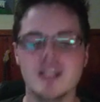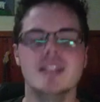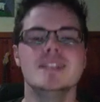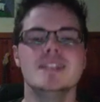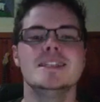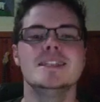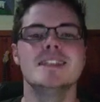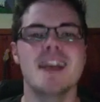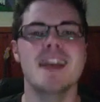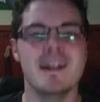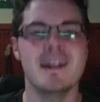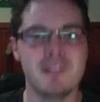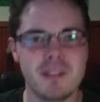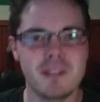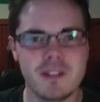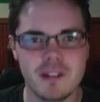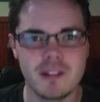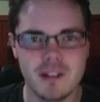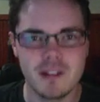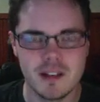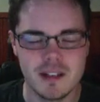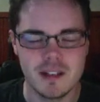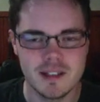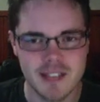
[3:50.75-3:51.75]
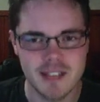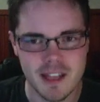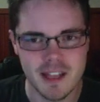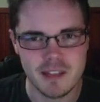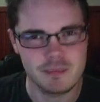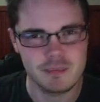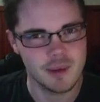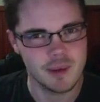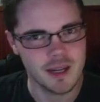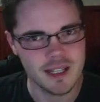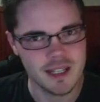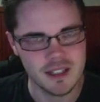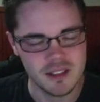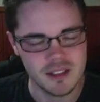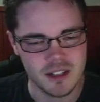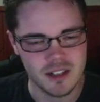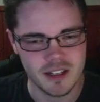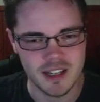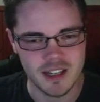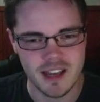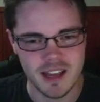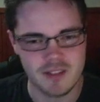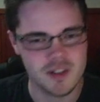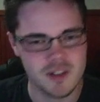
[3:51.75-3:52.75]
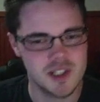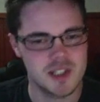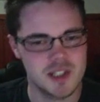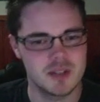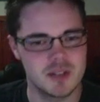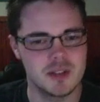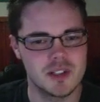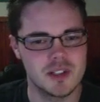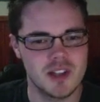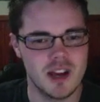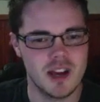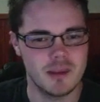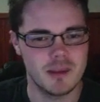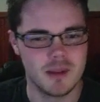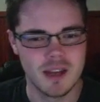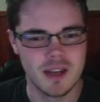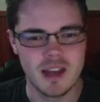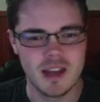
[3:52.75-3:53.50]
death by Hillock every single time.